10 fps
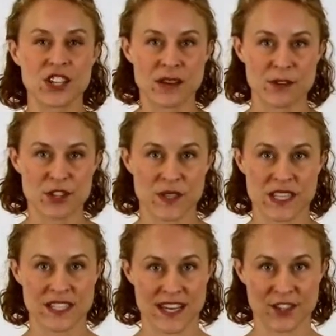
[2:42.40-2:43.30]
time you're doing
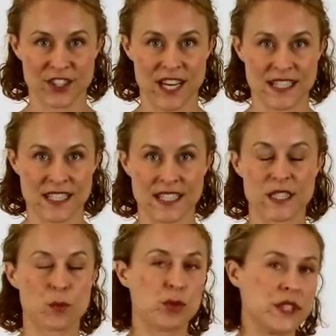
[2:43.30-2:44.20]
these
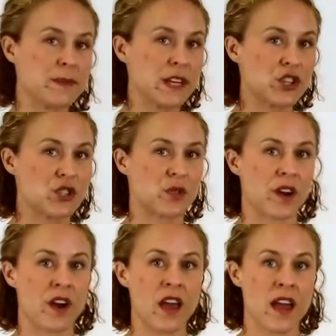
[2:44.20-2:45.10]
exercises, please make
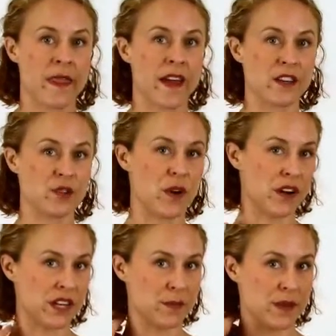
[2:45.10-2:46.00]
sure that you are
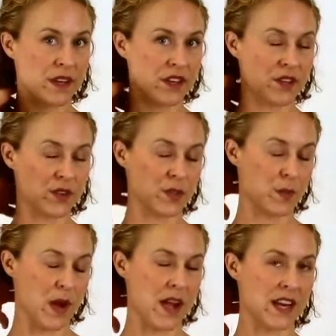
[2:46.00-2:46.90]
keeping your
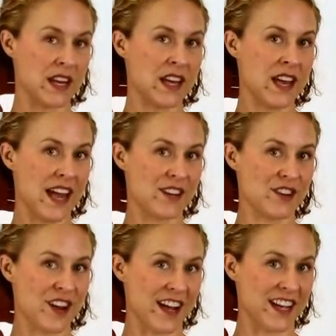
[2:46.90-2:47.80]
spine and
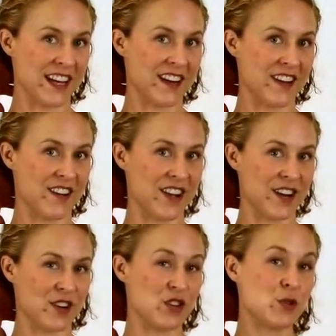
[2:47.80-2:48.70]
your neck in
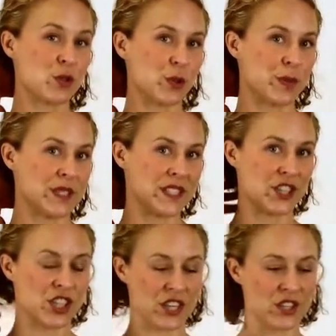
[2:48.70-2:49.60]
a neutral
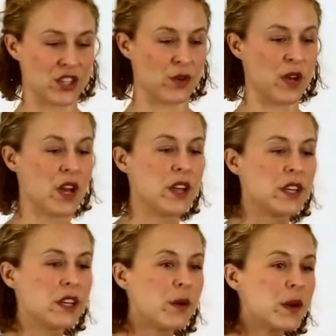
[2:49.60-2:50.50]
position. So
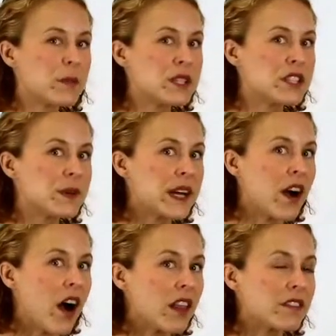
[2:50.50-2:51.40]
you don't want to be doing
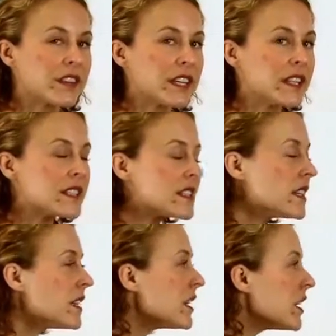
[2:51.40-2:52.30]
all of these
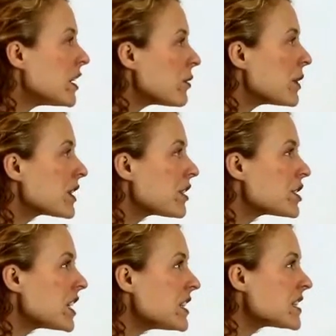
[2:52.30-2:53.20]
with your
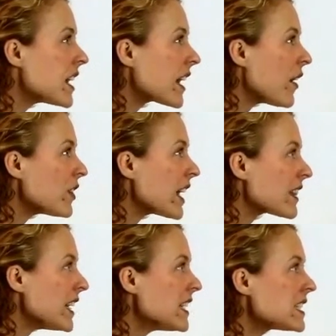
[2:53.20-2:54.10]
chin stuck out like
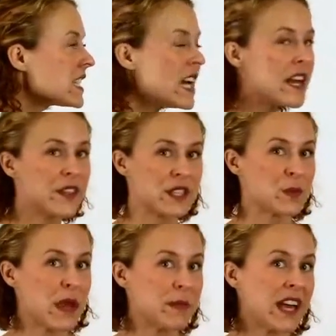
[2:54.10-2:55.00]
this. This
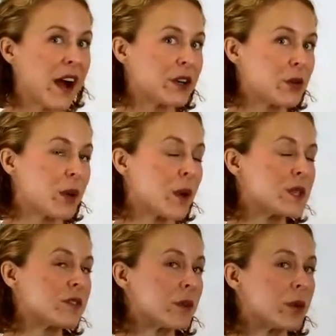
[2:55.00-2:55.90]
may be how you
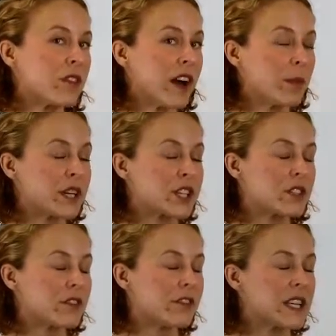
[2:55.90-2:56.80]
pose for profile pictures
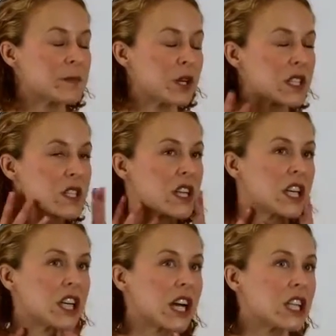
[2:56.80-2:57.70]
for Facebook so that
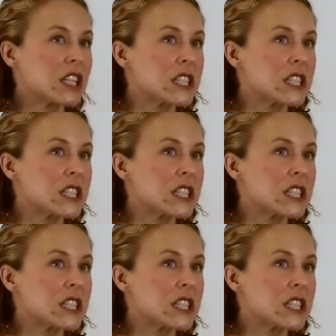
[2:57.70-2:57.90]
your neck looks